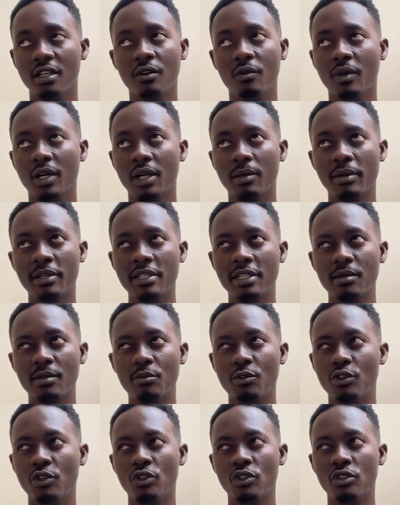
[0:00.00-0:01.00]
What am I saying?
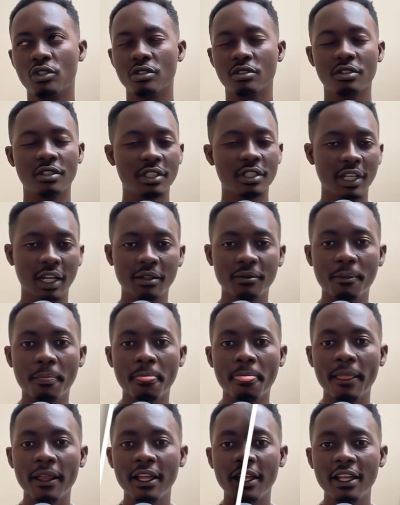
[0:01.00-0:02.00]
POS? Yeah.
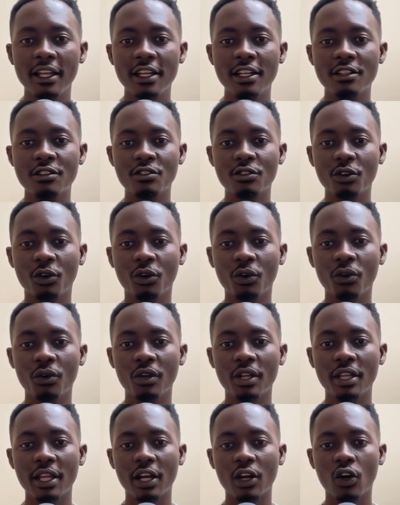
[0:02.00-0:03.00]
So
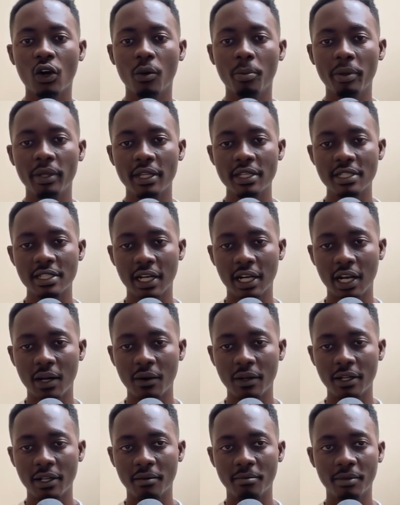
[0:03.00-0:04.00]
then copy this
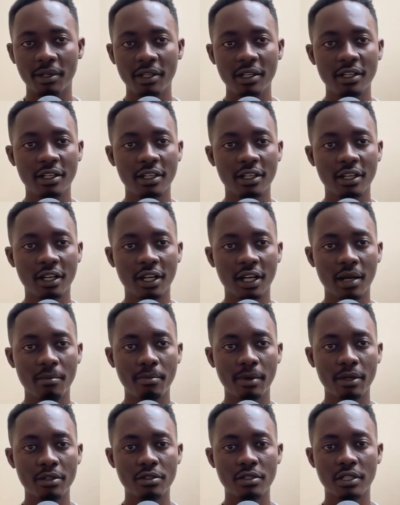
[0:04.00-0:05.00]
account number, come
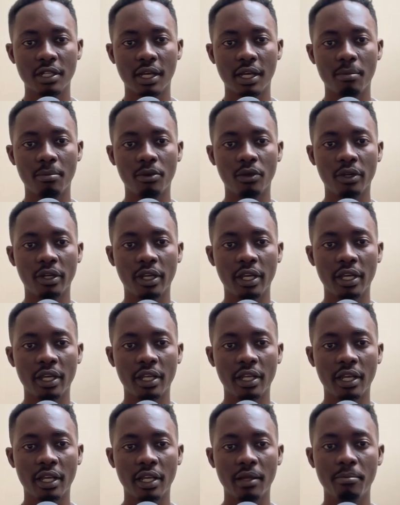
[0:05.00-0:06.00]
back to the
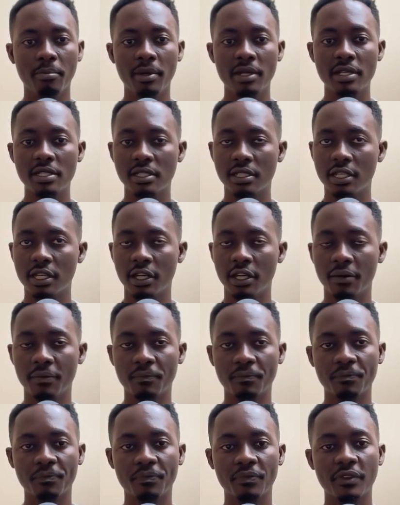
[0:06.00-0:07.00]
plugin and then paste it here.
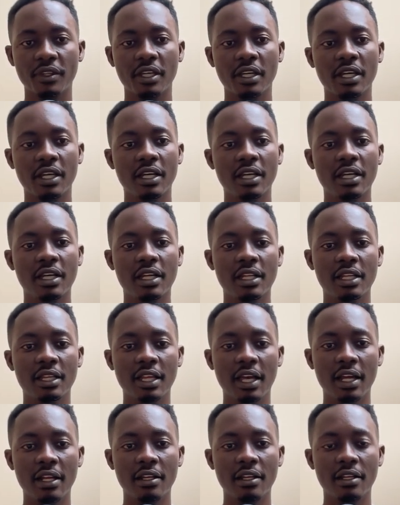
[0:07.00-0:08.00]

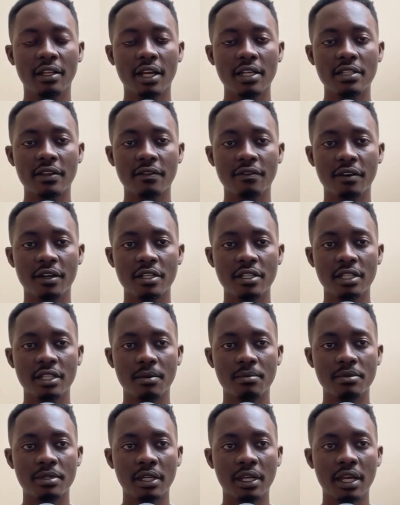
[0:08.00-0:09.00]
Then that's the first
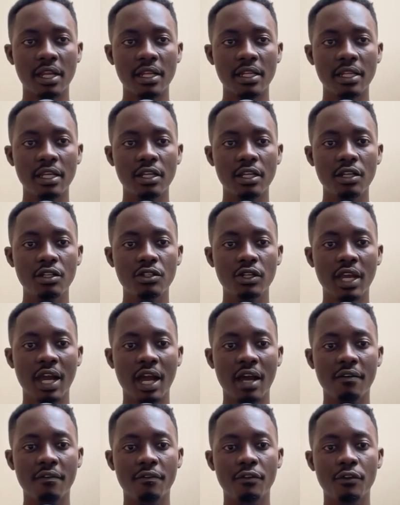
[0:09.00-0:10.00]
step. Secondly, you need to
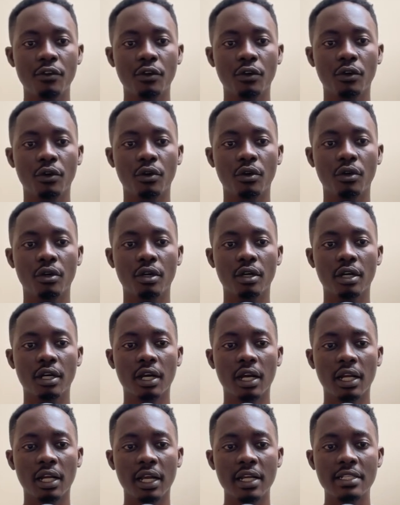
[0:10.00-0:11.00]
have your
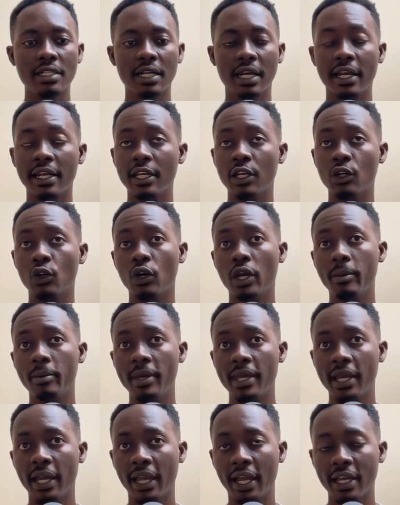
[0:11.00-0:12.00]
client ID or
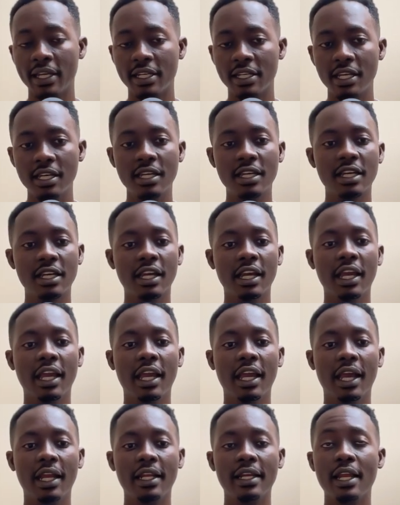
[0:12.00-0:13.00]
API ID
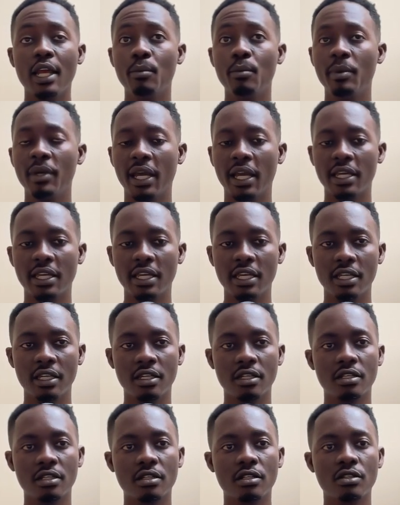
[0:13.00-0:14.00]
and an API key.
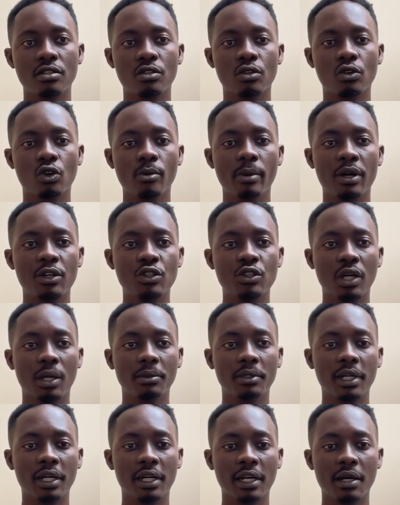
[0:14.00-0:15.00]
So go back to your
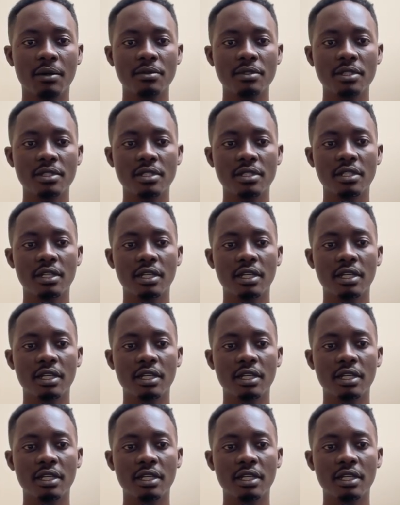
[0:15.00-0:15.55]
Hubtel account